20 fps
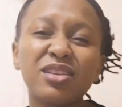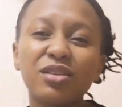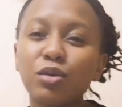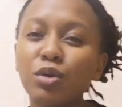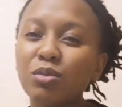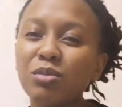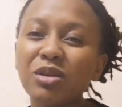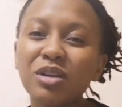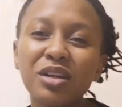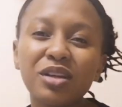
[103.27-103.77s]

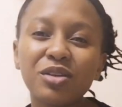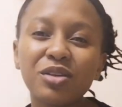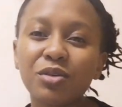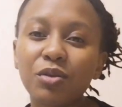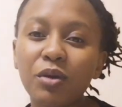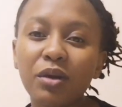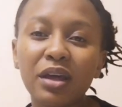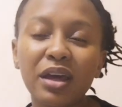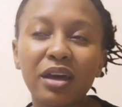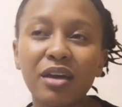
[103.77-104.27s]
Normally,
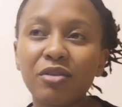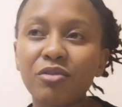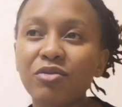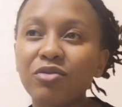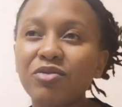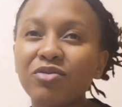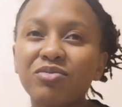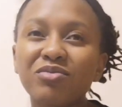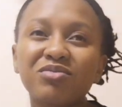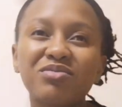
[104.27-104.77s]
you don't have
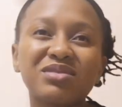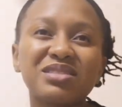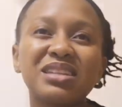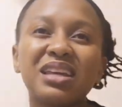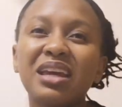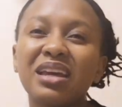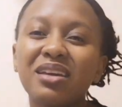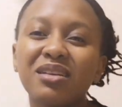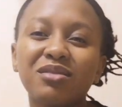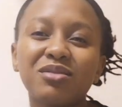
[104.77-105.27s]

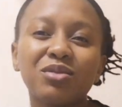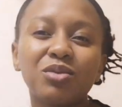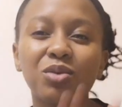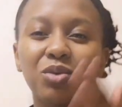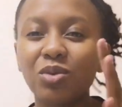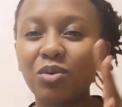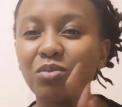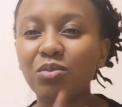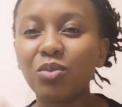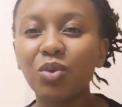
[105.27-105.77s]
10
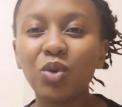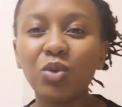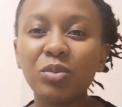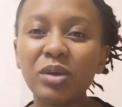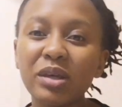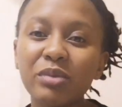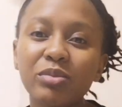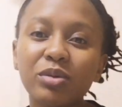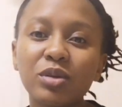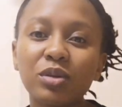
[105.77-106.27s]
or more
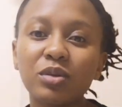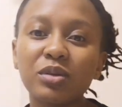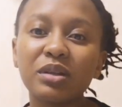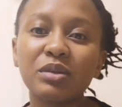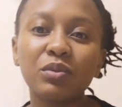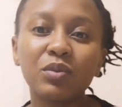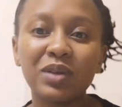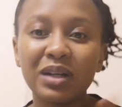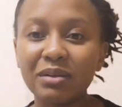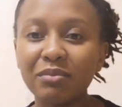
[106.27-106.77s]
people
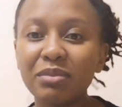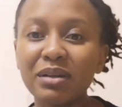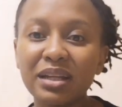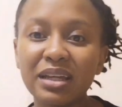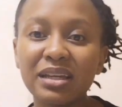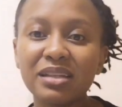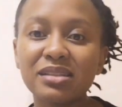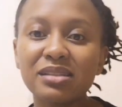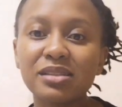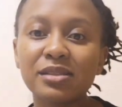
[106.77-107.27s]
in one
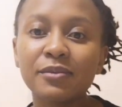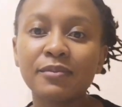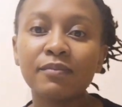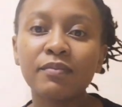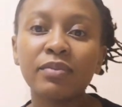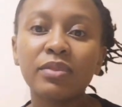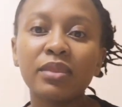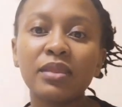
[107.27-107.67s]
place